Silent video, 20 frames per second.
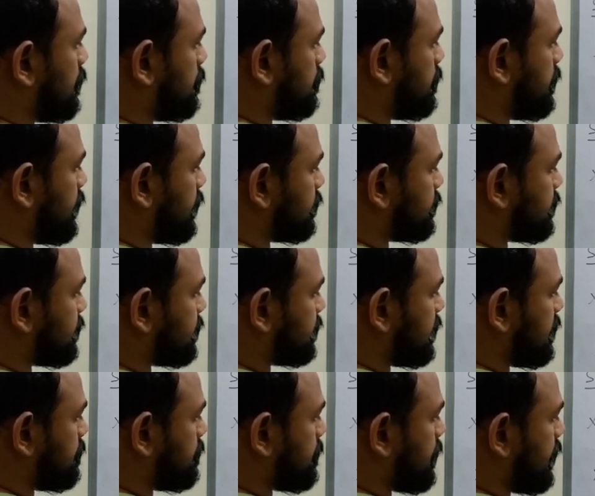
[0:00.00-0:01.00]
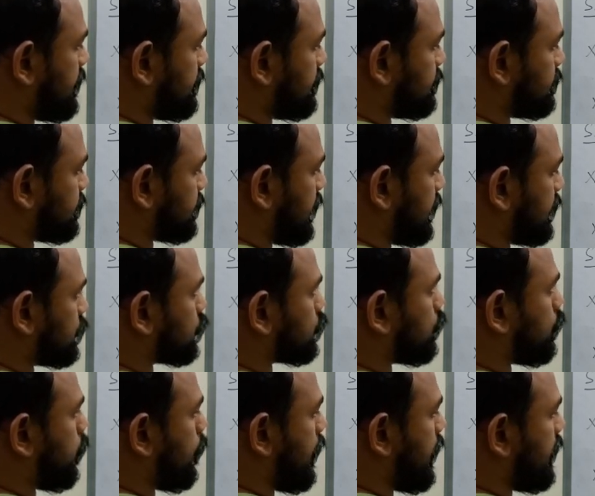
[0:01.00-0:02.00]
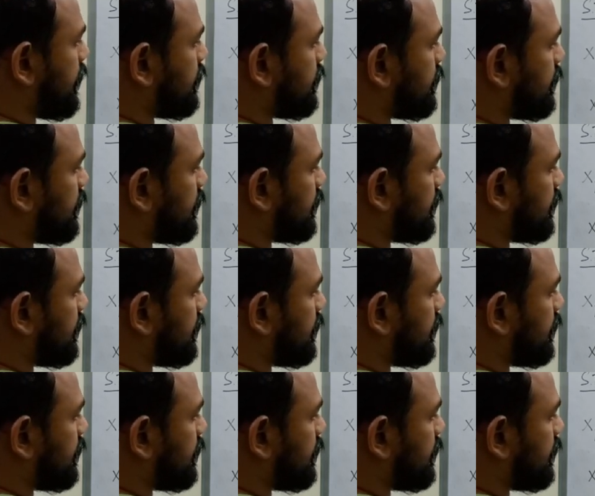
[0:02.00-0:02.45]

plus c minus a square